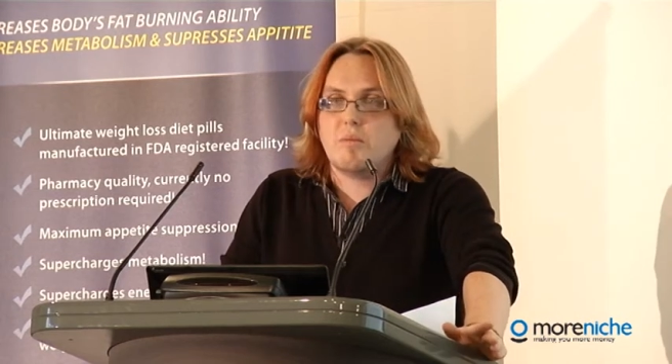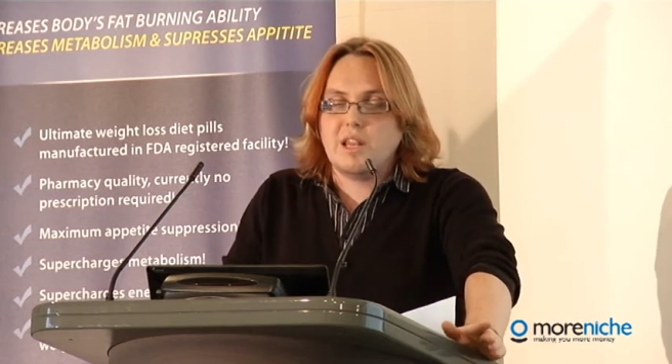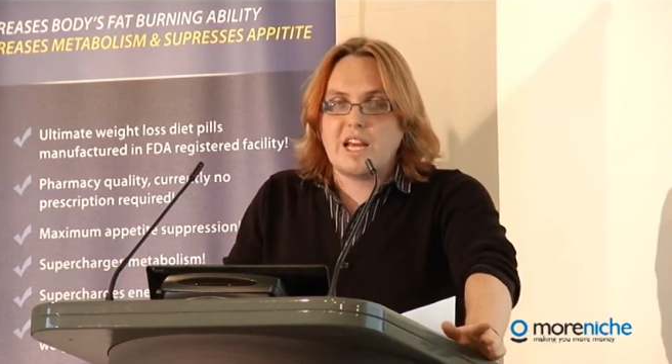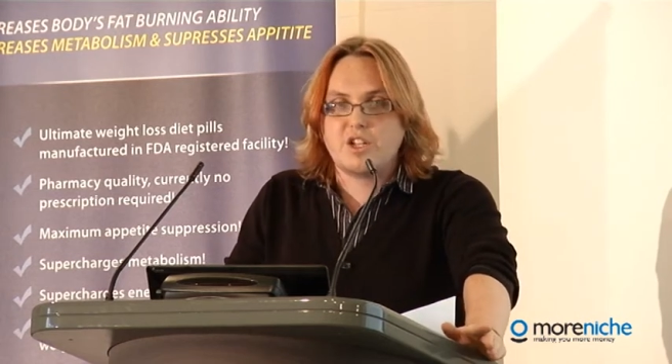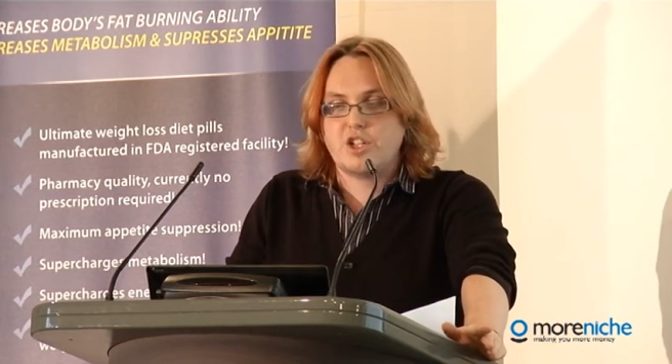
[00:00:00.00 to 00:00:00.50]

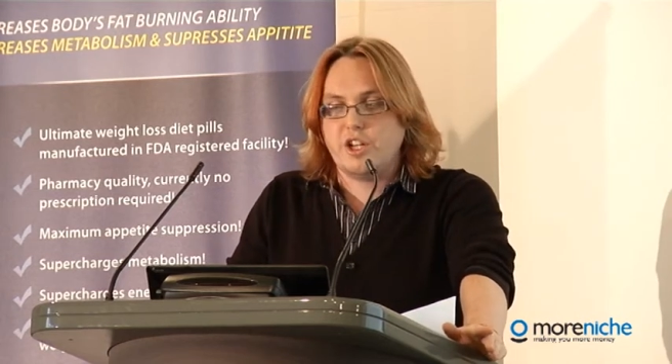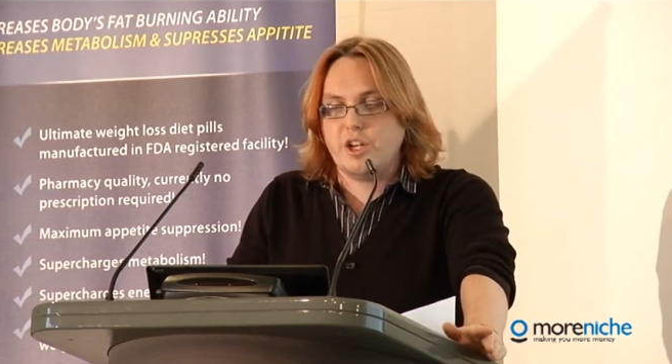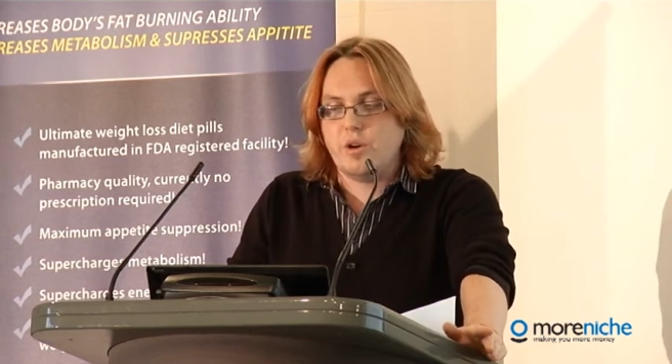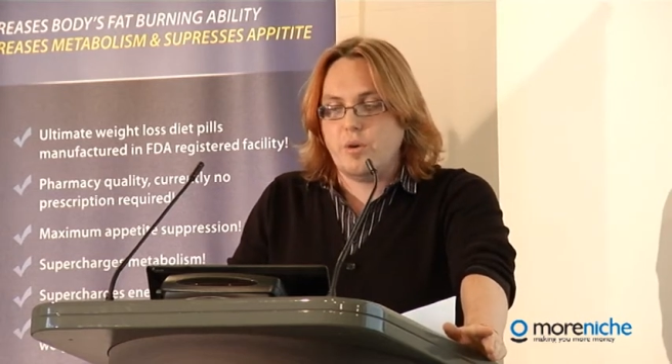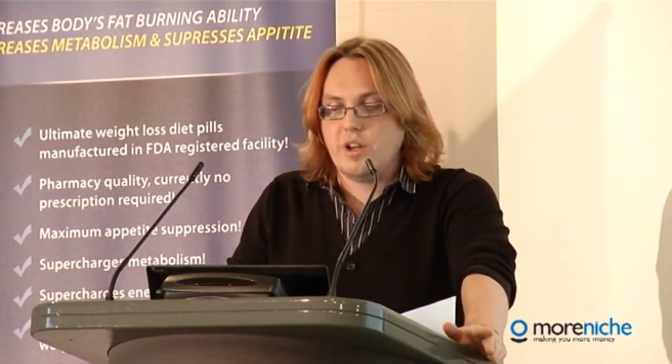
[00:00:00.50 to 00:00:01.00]
lets
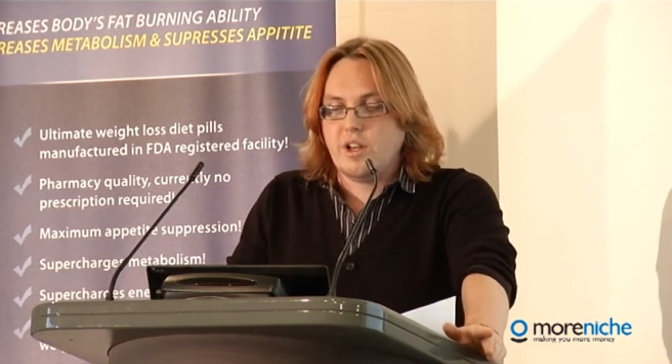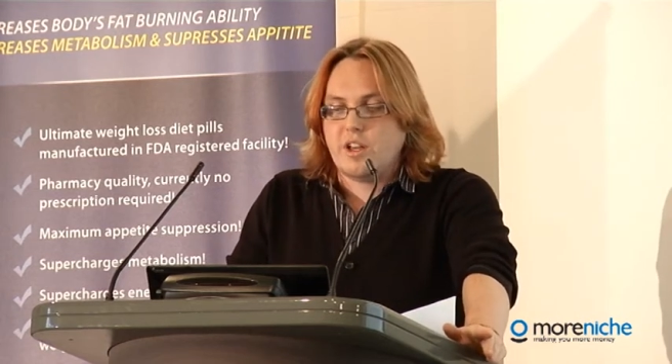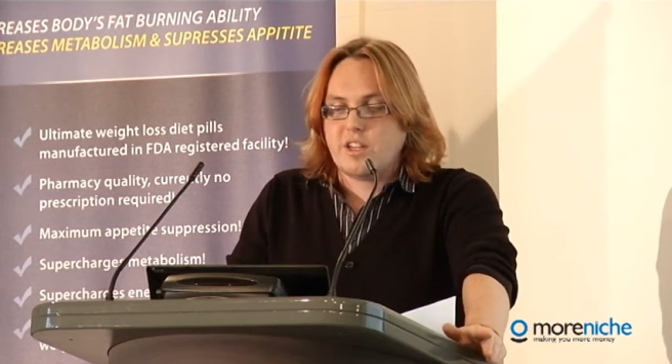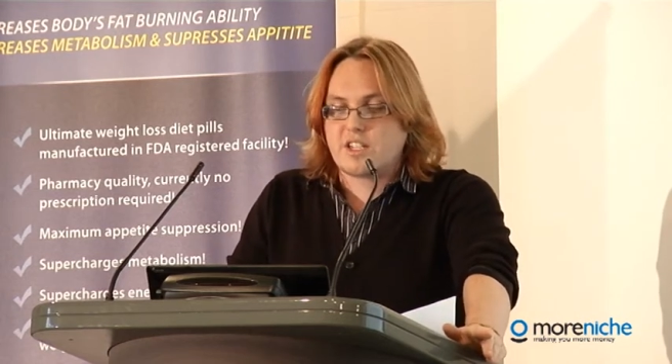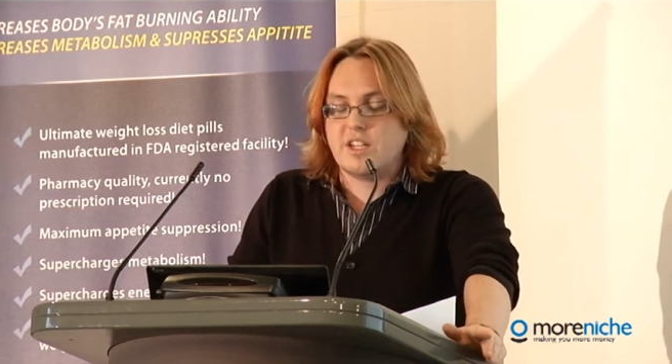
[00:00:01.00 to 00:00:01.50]
you
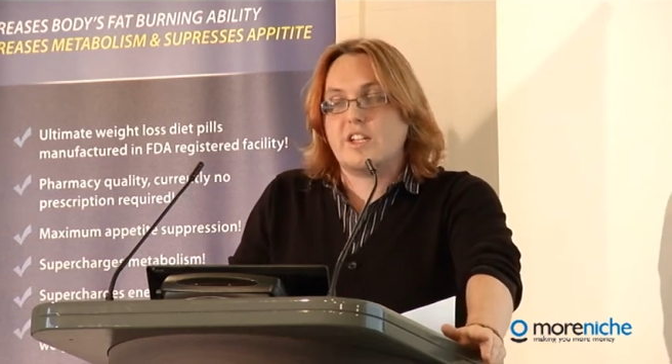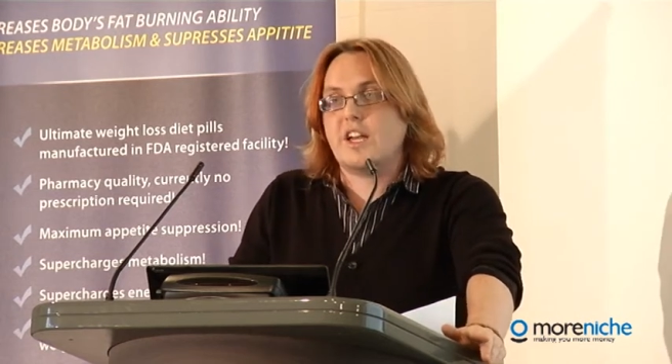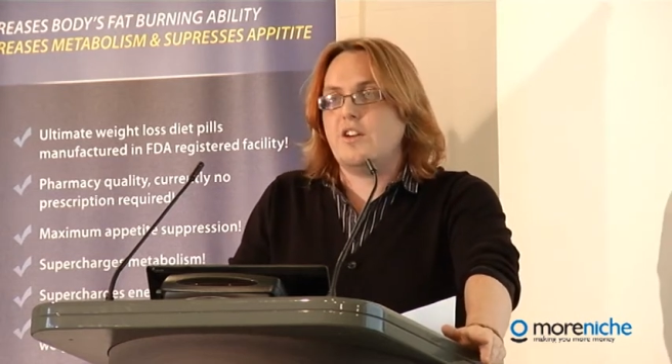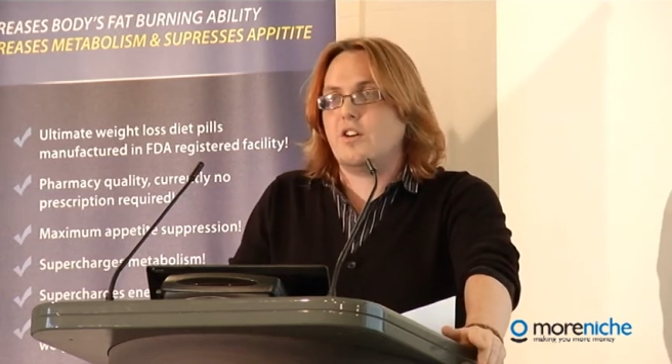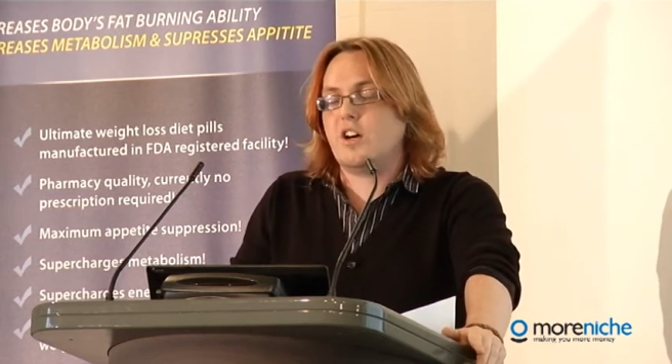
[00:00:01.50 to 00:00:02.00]

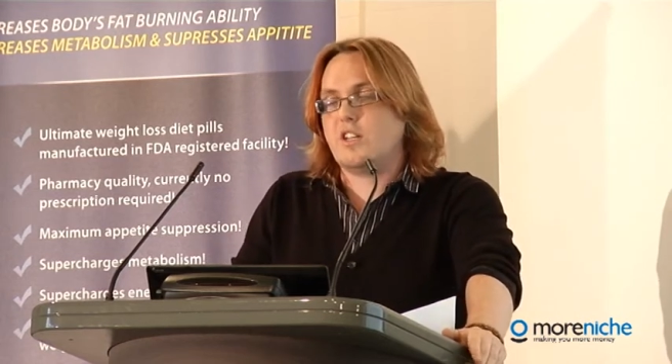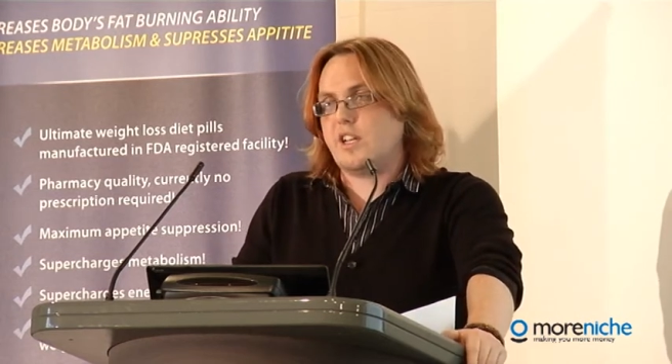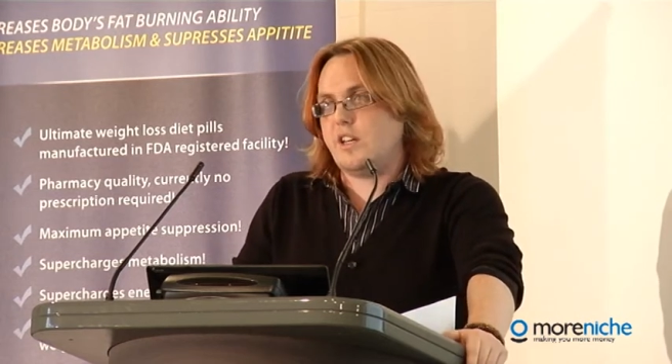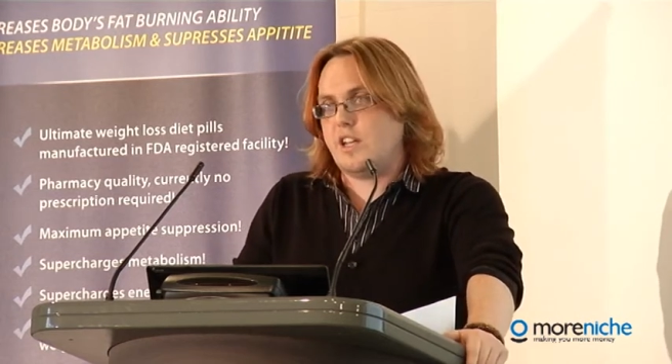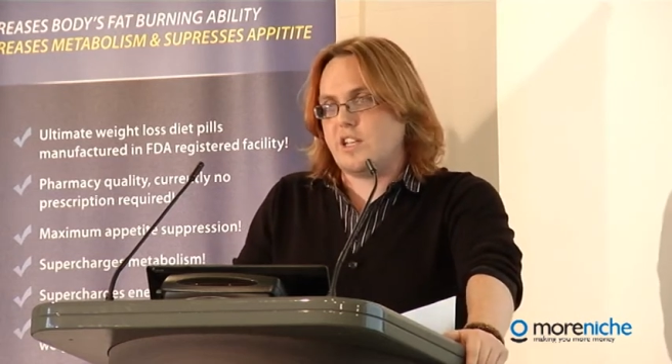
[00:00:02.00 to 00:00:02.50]
syndicate your
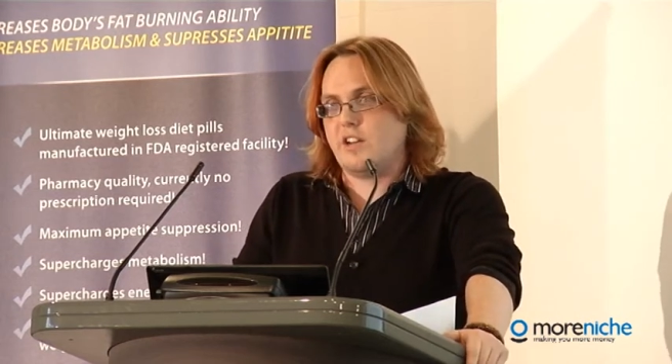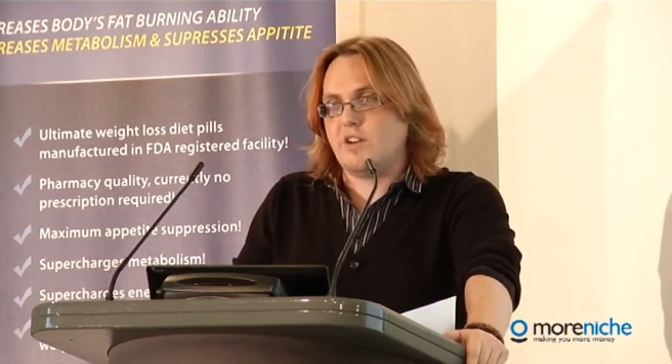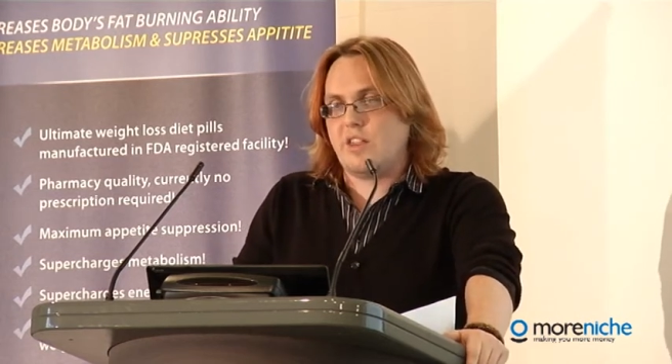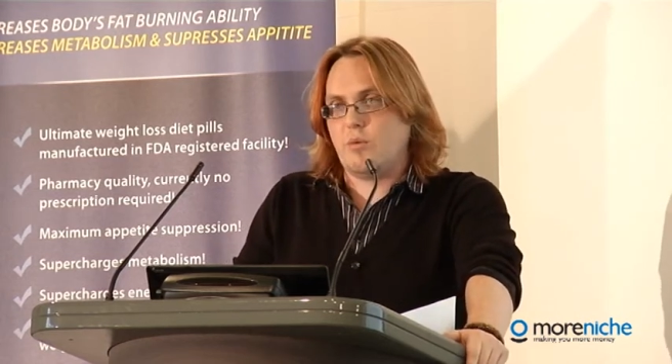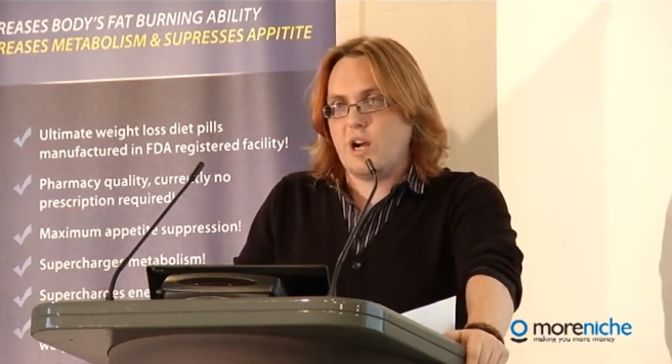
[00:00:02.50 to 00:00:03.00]
content easily
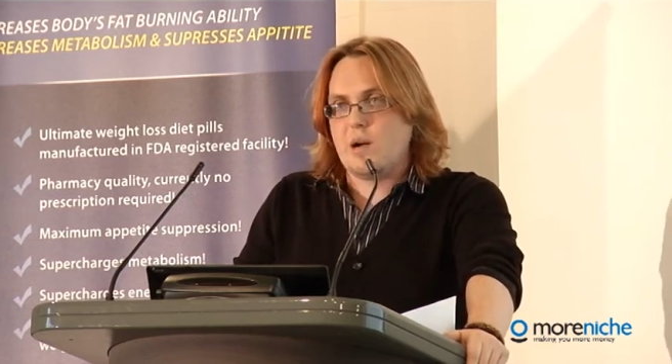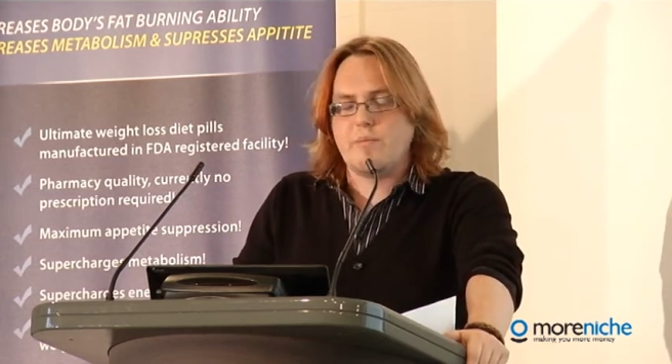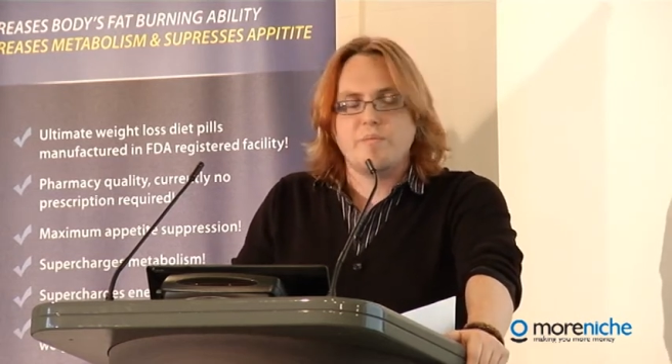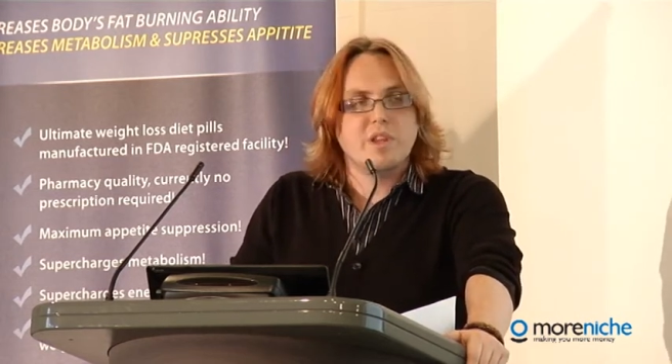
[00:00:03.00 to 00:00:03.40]
around the web.